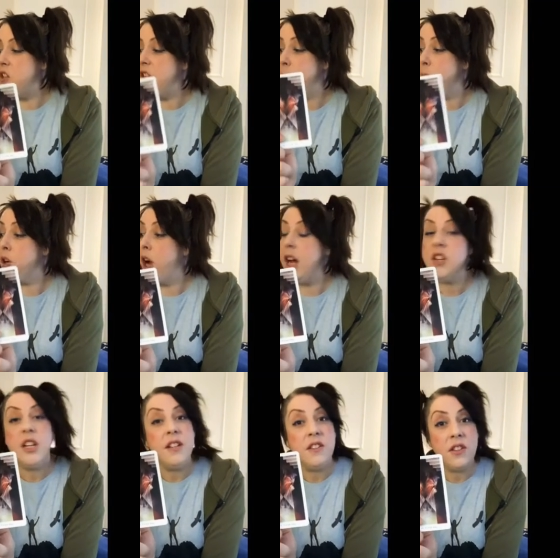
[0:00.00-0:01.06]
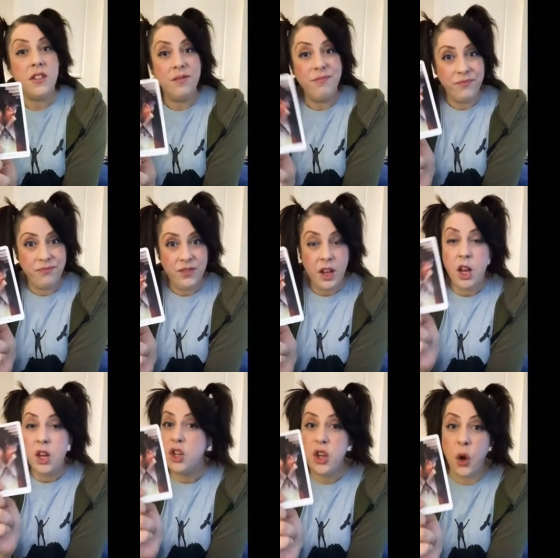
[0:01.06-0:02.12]
and precautions?
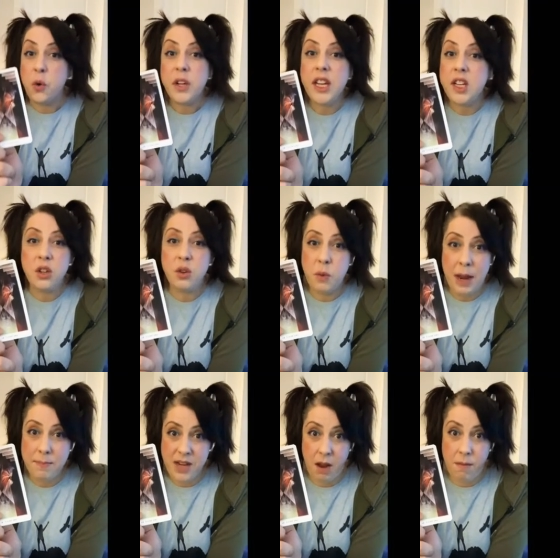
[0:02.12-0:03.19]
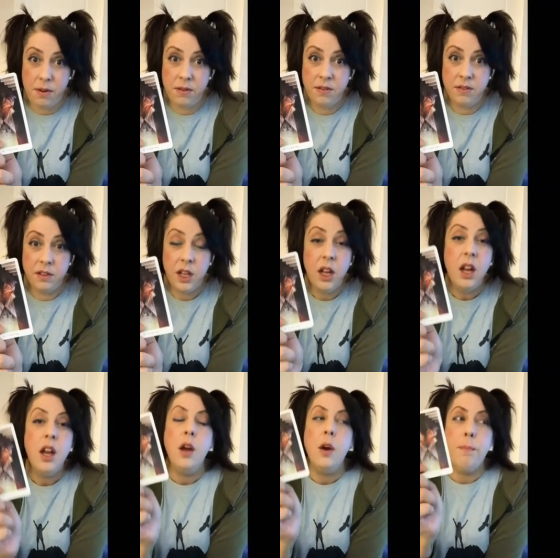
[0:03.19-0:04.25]
Don't get too wrapped up.
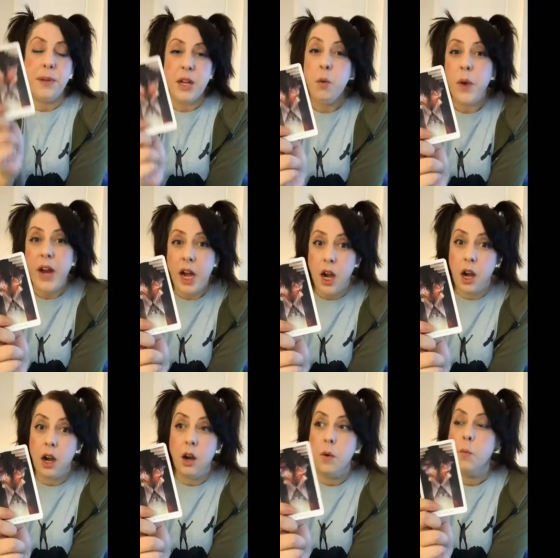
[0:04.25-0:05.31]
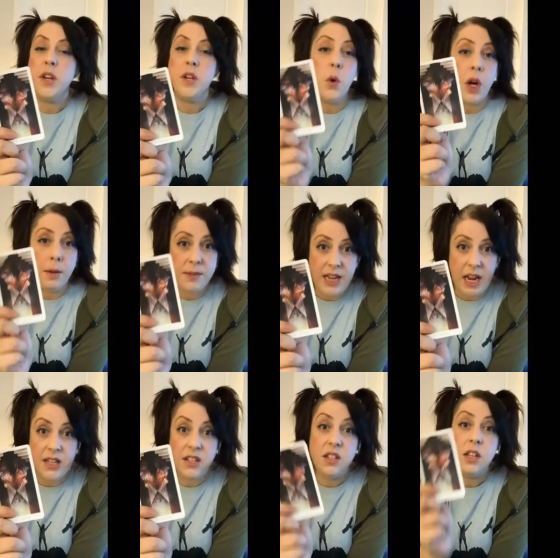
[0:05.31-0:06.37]
Be aware when you are
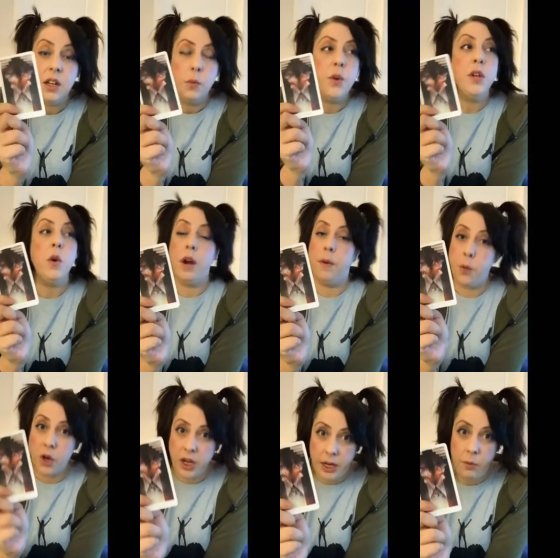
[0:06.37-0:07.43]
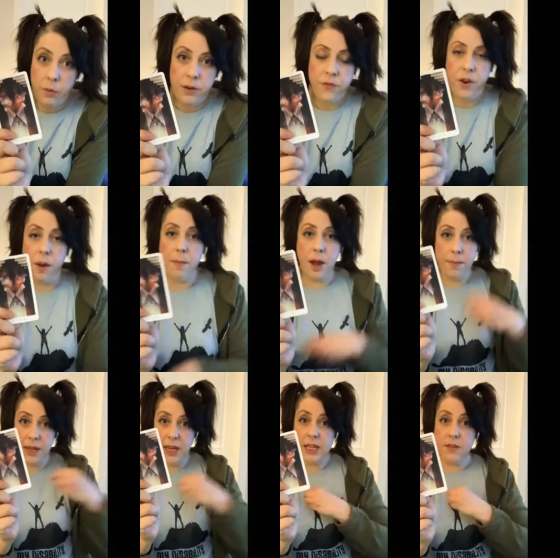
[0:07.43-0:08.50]
obsessed, when you are working from a
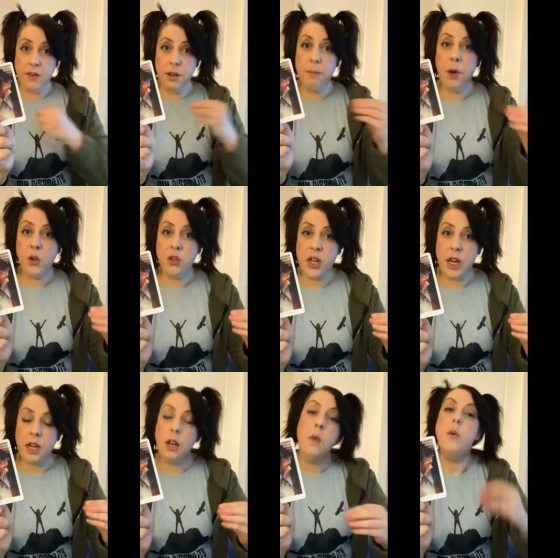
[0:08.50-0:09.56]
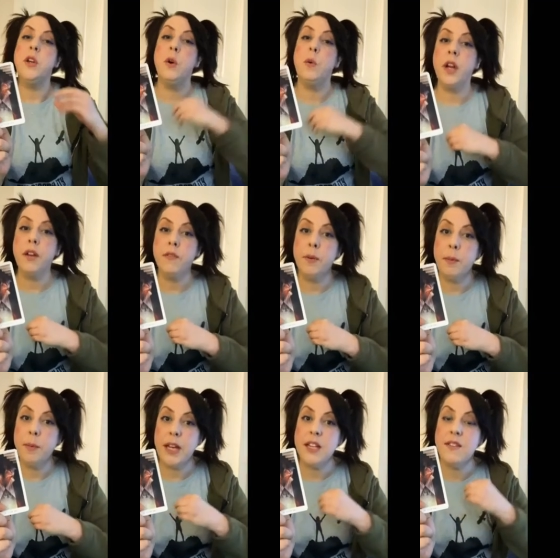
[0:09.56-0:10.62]
place of compulsion, when you are working from a
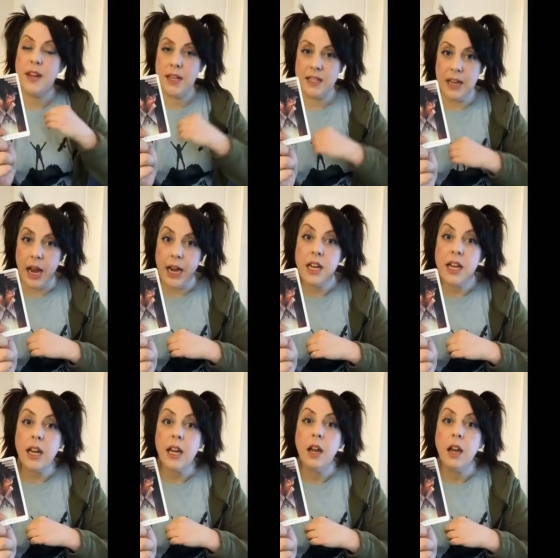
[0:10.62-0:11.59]
place of anxiety.